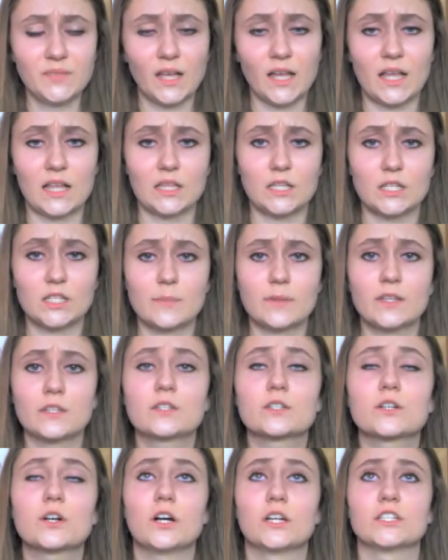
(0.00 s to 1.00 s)
I looked up at this
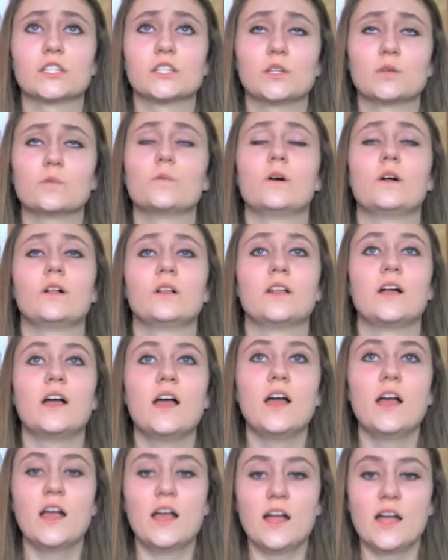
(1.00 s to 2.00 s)
cross on the wall,
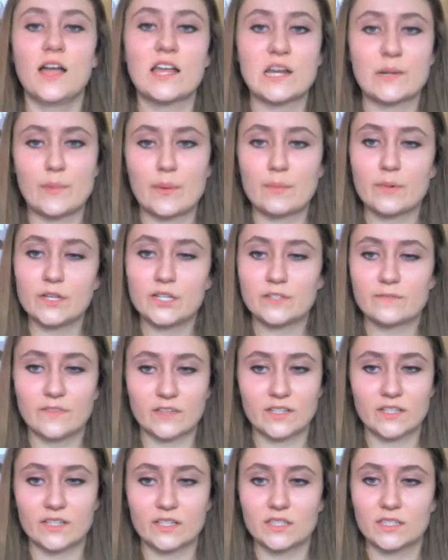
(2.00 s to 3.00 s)
and I remember just
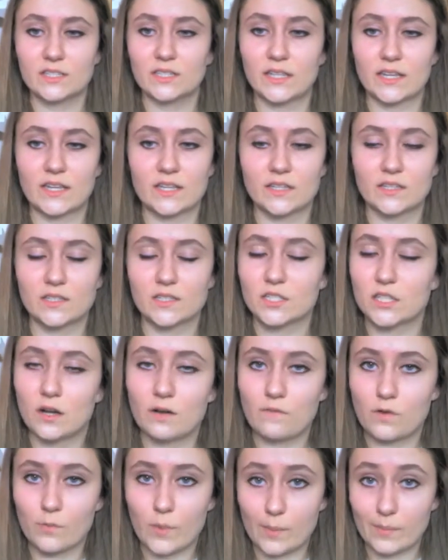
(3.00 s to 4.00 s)
feeling like this
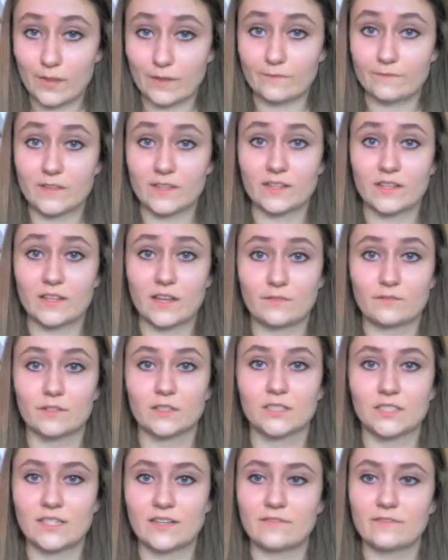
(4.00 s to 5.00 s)
overwhelming feeling of
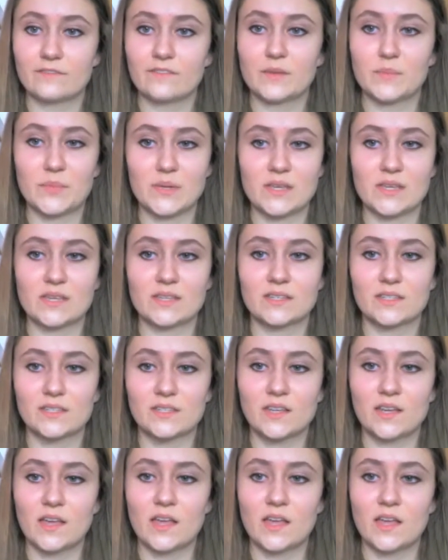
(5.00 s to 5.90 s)
relief and peace.